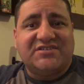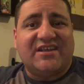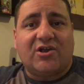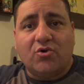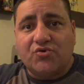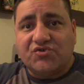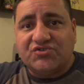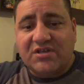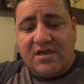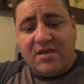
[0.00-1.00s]
It
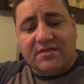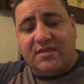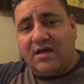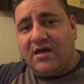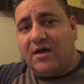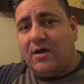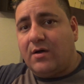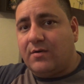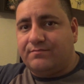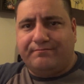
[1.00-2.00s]
includes
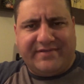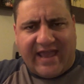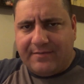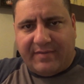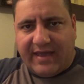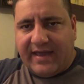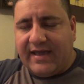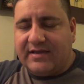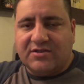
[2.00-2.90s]
the gamepad,